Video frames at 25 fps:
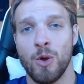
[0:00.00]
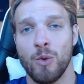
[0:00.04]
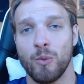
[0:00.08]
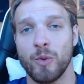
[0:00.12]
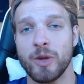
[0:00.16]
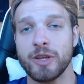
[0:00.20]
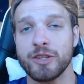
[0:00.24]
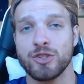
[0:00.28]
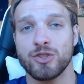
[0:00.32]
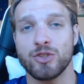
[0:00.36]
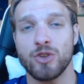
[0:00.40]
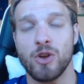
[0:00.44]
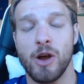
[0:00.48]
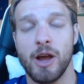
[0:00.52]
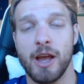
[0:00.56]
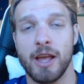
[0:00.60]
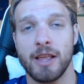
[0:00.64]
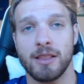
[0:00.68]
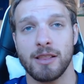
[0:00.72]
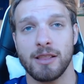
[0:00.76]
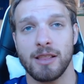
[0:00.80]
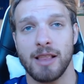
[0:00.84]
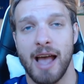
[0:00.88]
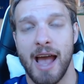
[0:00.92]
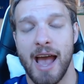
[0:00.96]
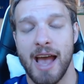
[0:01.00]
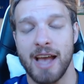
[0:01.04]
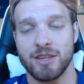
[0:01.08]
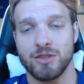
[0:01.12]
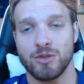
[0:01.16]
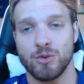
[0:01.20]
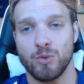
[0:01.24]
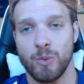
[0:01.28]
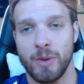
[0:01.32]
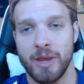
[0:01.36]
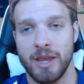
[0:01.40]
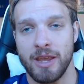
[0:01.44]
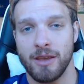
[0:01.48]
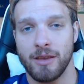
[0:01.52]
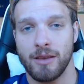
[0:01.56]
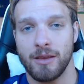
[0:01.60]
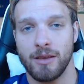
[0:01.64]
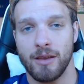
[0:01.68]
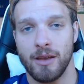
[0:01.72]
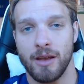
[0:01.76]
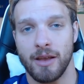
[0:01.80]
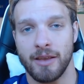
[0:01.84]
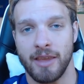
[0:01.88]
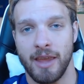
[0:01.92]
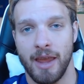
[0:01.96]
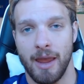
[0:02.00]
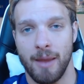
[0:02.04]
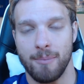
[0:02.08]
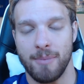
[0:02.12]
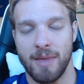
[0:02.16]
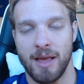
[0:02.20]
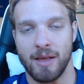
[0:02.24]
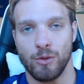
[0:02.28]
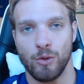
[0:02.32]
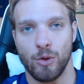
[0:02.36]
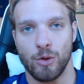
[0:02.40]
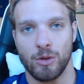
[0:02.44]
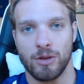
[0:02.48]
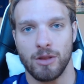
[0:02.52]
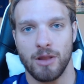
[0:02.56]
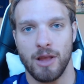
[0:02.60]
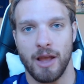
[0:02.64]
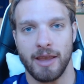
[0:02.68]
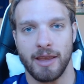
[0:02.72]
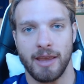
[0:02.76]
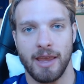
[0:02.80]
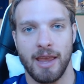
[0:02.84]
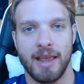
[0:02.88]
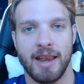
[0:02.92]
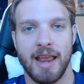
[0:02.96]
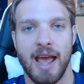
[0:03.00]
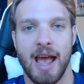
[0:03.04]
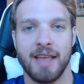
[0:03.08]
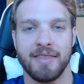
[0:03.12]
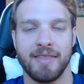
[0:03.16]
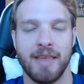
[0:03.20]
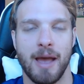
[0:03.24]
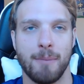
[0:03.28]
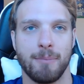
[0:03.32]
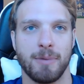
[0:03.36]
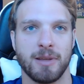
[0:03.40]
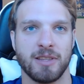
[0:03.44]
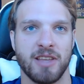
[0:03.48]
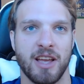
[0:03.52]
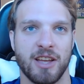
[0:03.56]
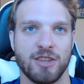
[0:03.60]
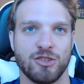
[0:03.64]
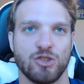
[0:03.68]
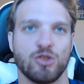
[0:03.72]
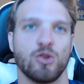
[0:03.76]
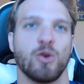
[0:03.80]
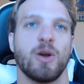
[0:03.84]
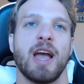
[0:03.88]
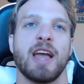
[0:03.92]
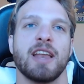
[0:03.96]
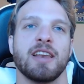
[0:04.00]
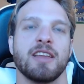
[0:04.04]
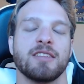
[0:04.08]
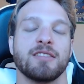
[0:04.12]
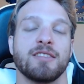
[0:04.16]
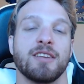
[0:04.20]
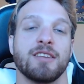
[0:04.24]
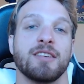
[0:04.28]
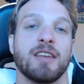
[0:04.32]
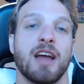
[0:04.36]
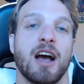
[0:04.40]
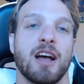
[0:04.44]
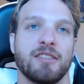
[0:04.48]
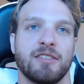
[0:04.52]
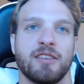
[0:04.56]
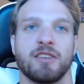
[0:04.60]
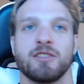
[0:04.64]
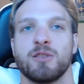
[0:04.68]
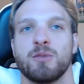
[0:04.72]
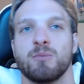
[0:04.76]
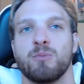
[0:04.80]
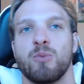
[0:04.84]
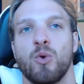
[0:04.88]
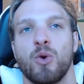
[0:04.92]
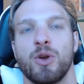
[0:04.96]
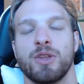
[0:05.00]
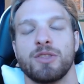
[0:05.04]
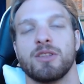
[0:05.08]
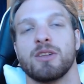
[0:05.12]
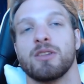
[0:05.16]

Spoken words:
We saw it last week, a game that looked like it had that potential, and it did not disappoint.